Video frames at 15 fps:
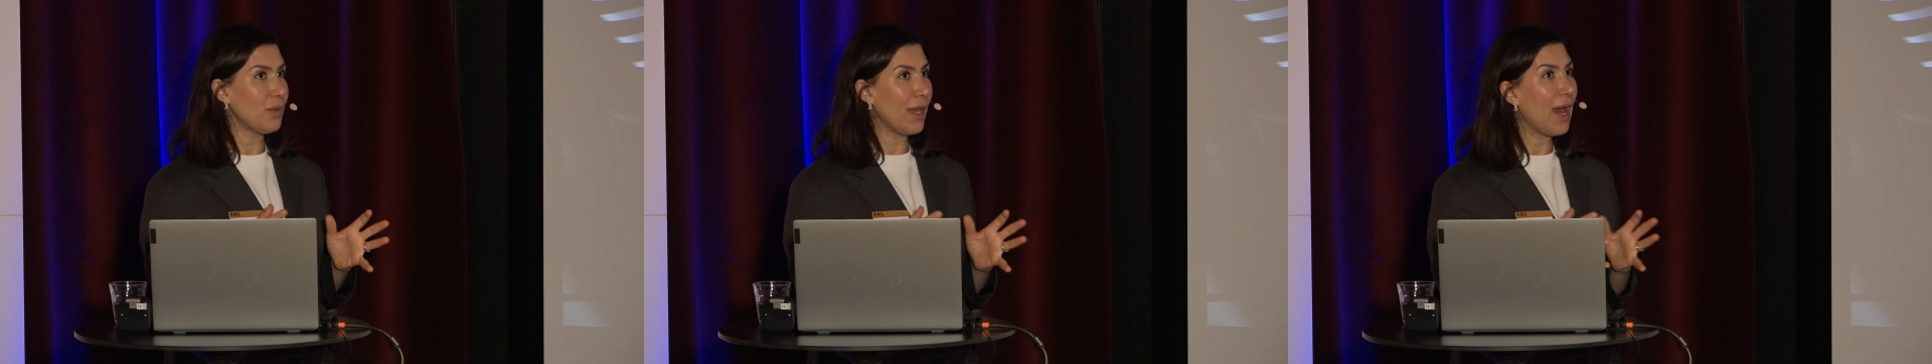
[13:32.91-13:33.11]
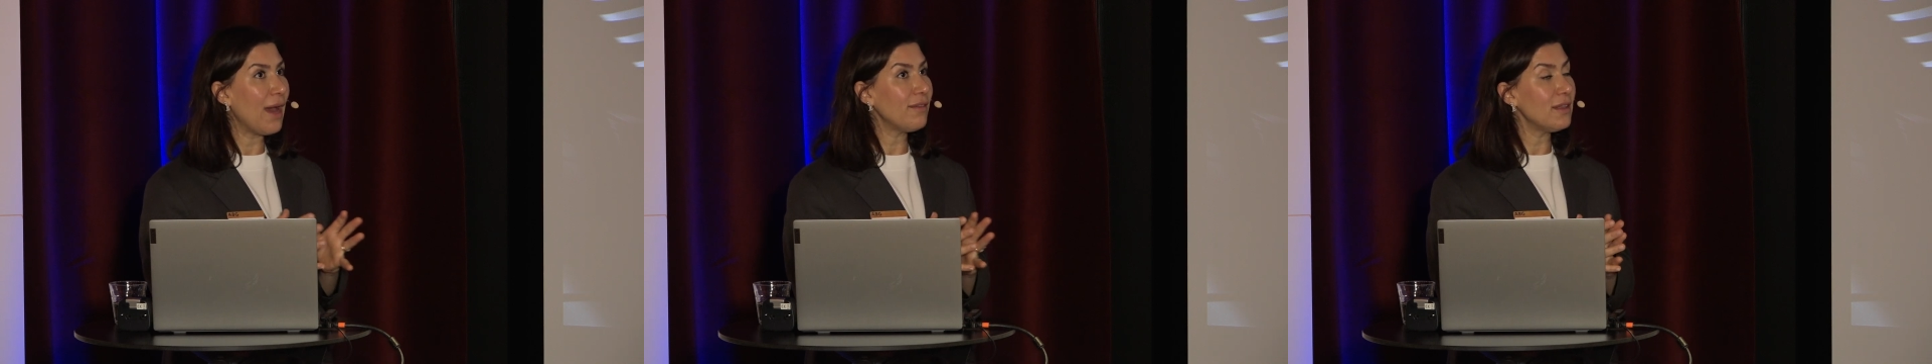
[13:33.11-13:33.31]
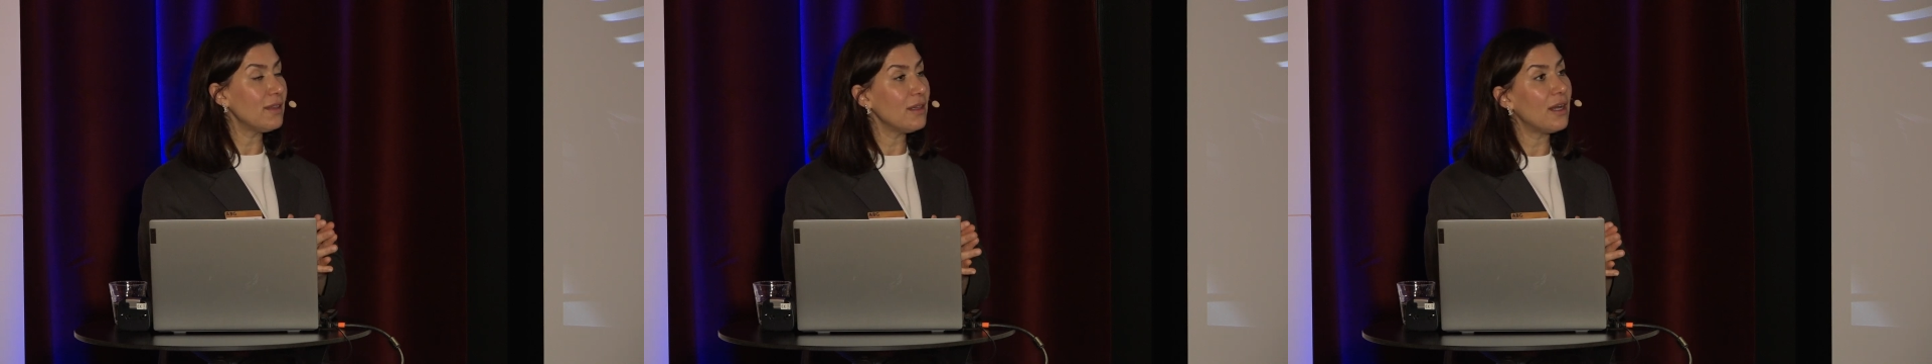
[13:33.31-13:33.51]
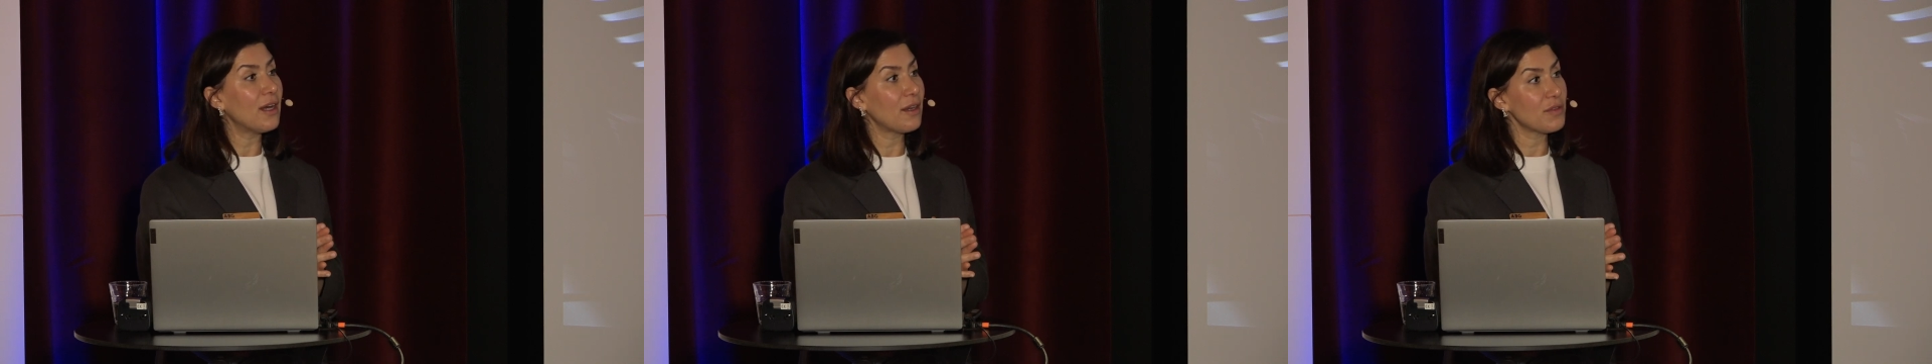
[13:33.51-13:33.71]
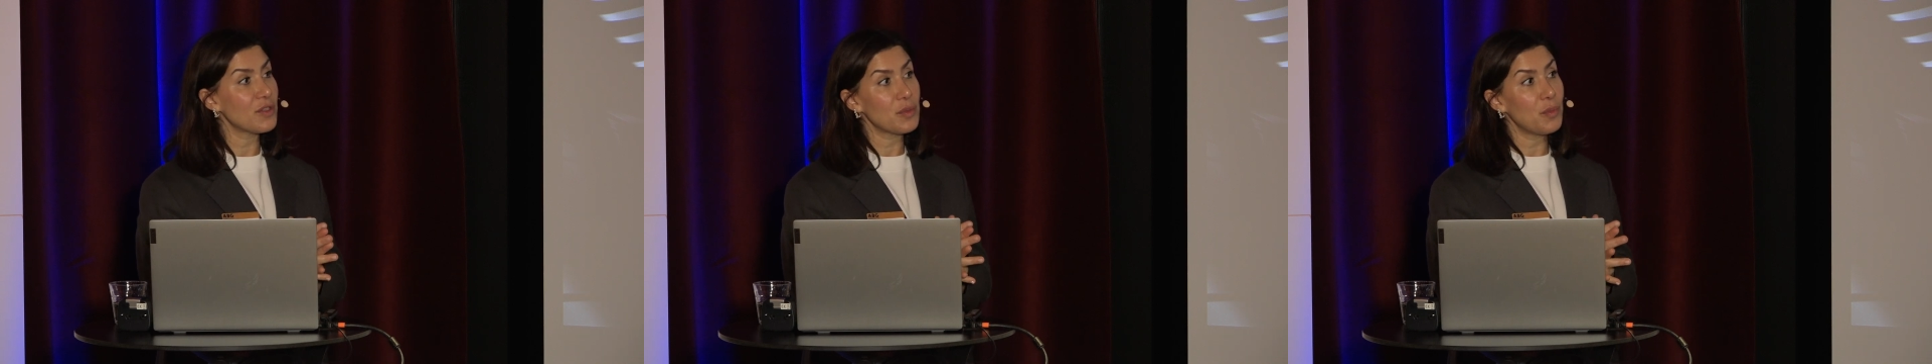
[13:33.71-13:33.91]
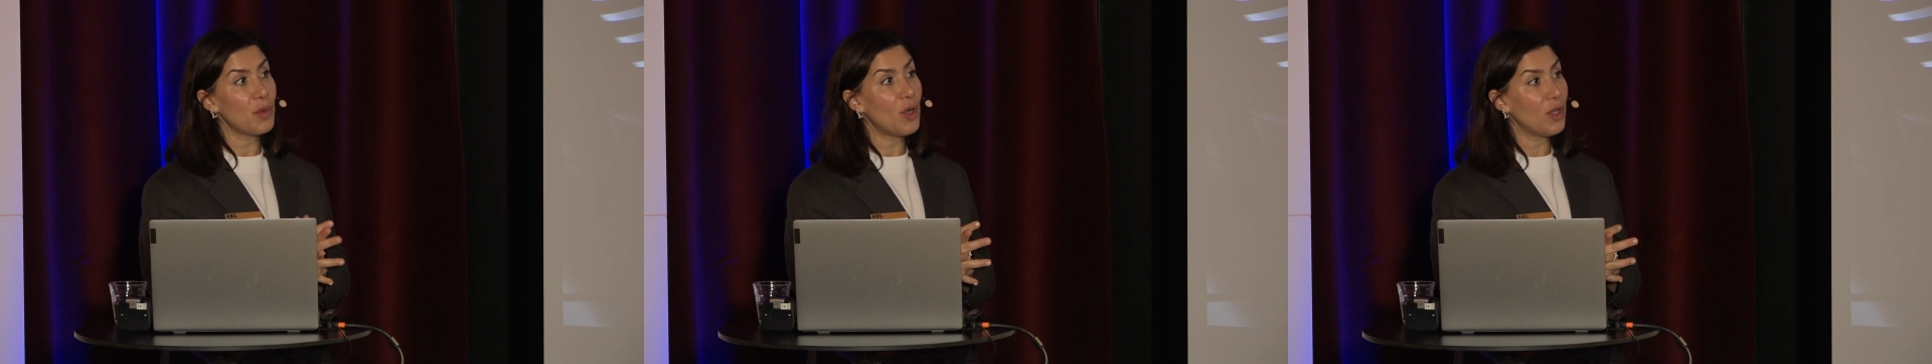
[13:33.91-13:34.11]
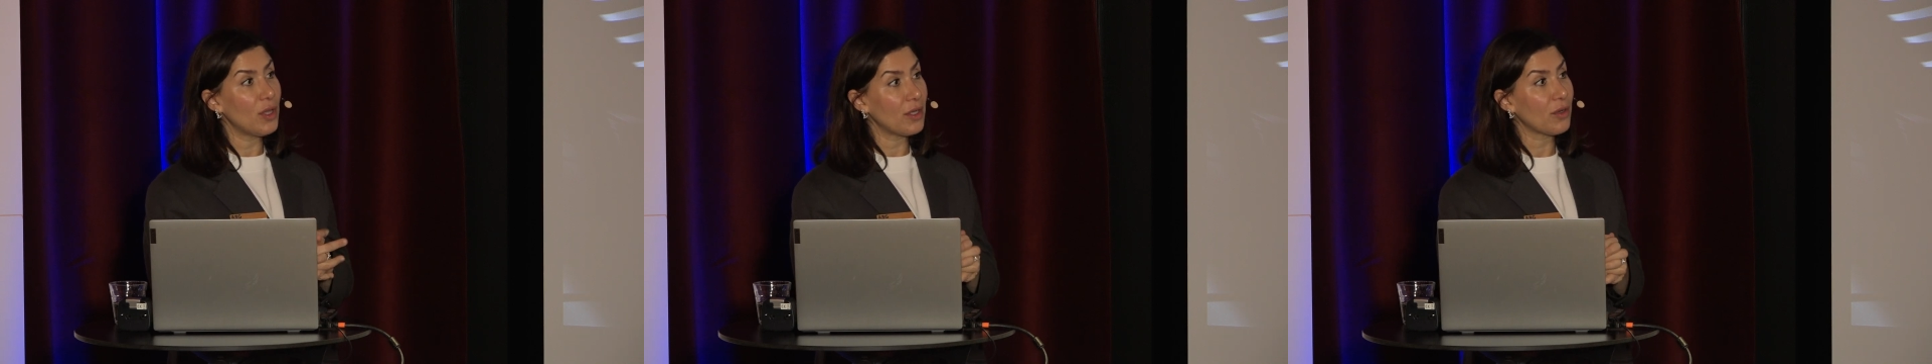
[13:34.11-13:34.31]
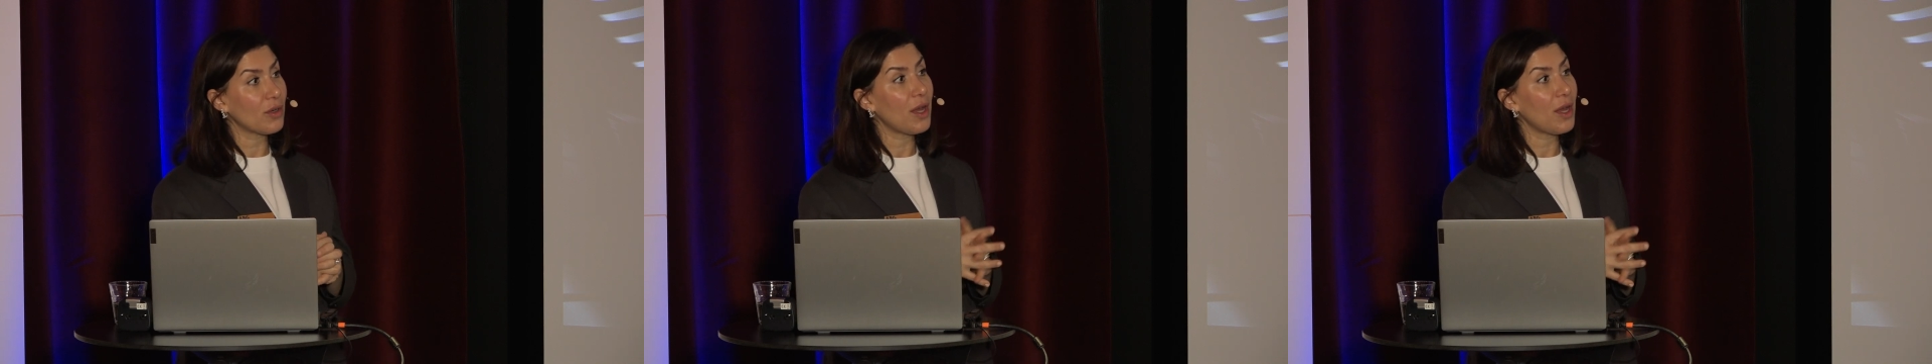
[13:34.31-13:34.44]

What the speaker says: we have a lot of smaller